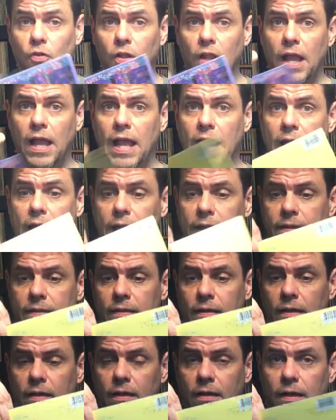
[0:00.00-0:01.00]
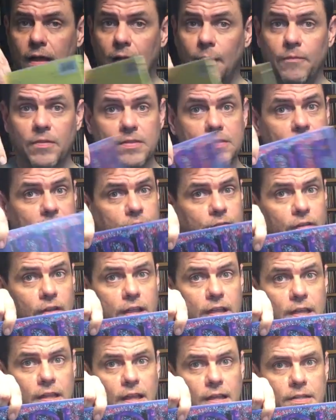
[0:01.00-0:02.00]
beautiful and uh,
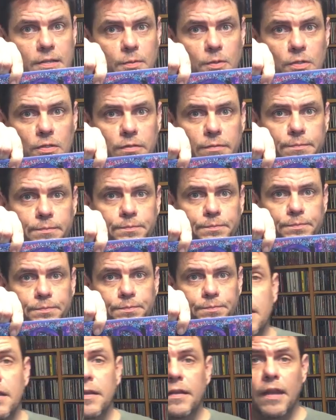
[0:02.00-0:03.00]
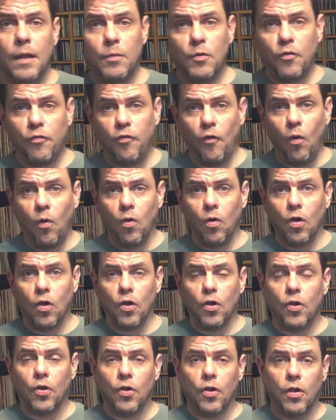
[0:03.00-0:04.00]
obviously very collectible. Number
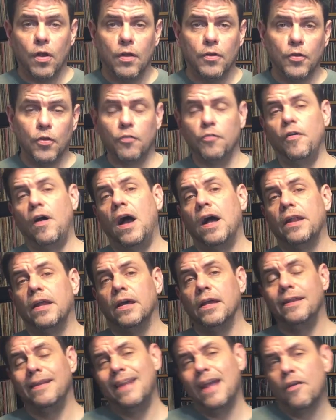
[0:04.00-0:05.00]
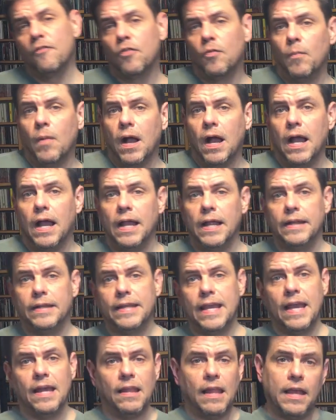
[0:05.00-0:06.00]
four, Nirvana, Nevermind.
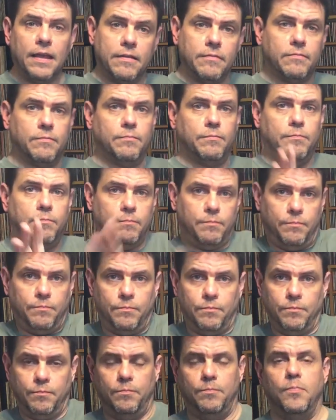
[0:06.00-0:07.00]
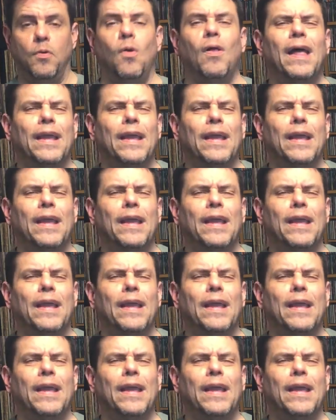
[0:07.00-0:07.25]
Can't like, Oh,